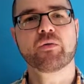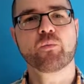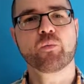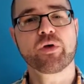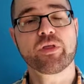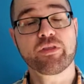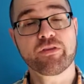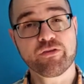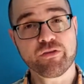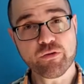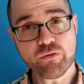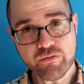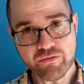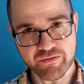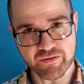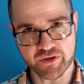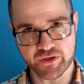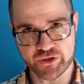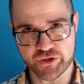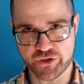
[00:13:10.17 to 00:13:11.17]
With two
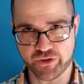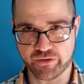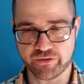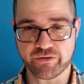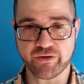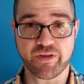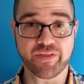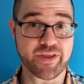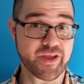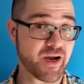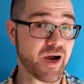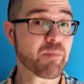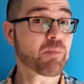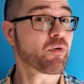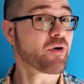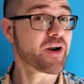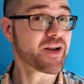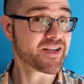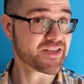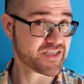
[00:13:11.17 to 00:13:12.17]
functions on the
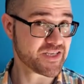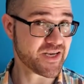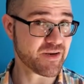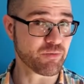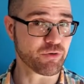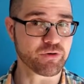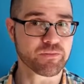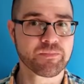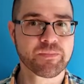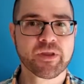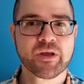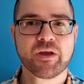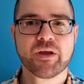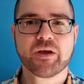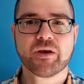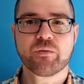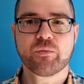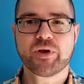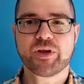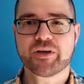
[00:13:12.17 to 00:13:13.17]
operating table,
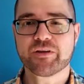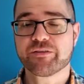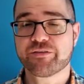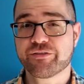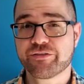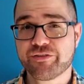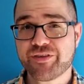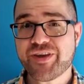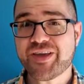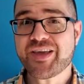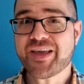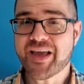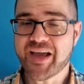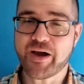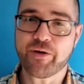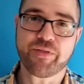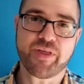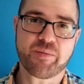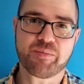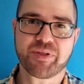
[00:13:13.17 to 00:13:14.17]
we can see
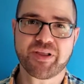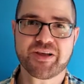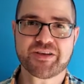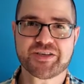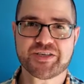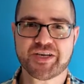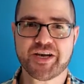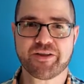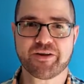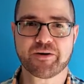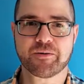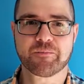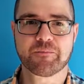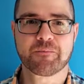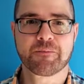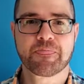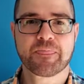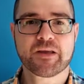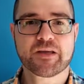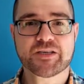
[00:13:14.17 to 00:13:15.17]
how they play together.
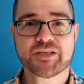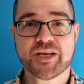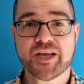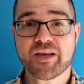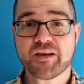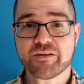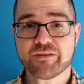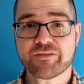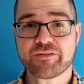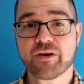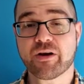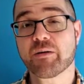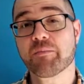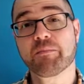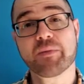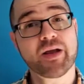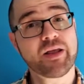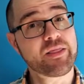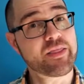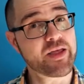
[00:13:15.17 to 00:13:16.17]
Take a
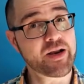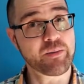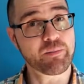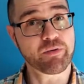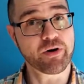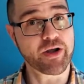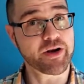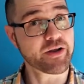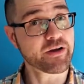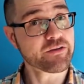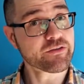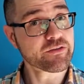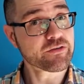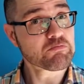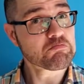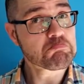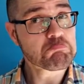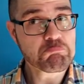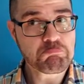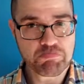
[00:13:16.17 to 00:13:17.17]
sum and then a product,
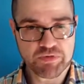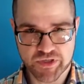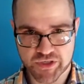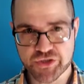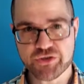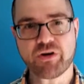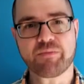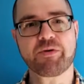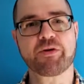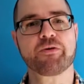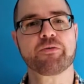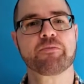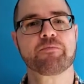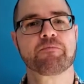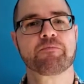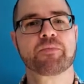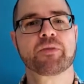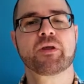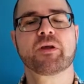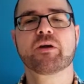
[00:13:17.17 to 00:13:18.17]
distribute.
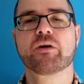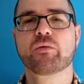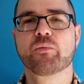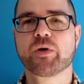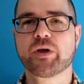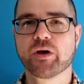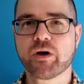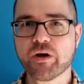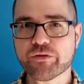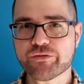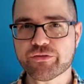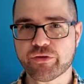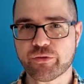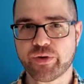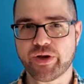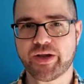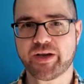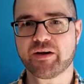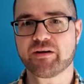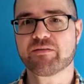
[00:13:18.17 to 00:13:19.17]
We
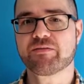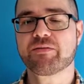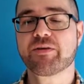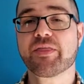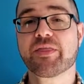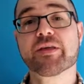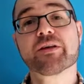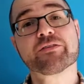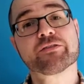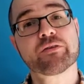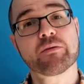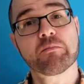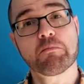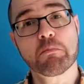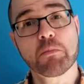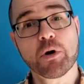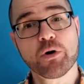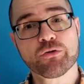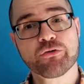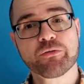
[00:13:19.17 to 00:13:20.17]
also have this
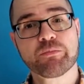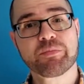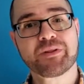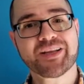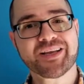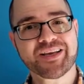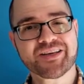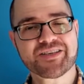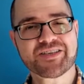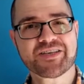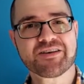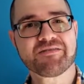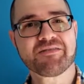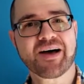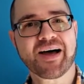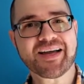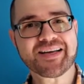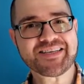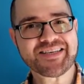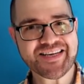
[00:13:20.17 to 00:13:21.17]
multiplicative
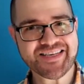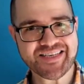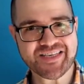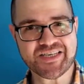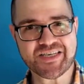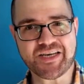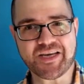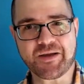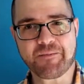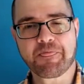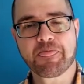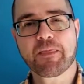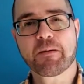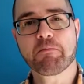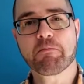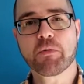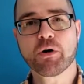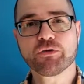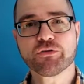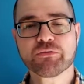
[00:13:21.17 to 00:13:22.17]
identity.
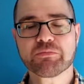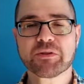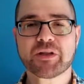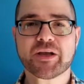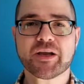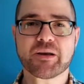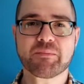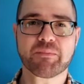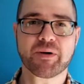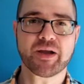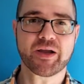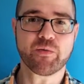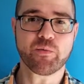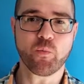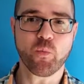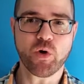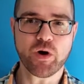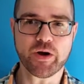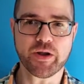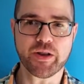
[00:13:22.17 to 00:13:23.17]
Multiplying by
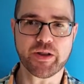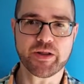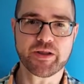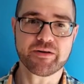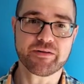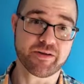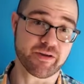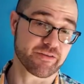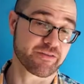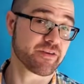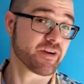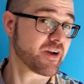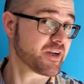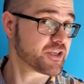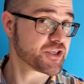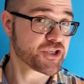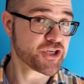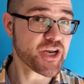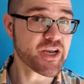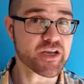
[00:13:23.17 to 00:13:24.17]
1 does
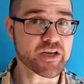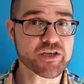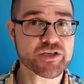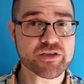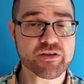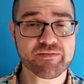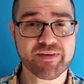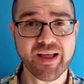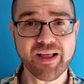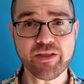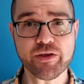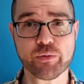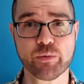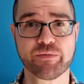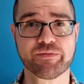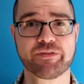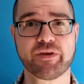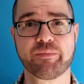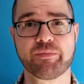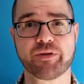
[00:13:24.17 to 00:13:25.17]
not change the value
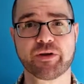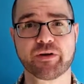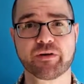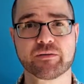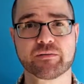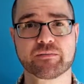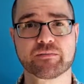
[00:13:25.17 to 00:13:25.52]
of something.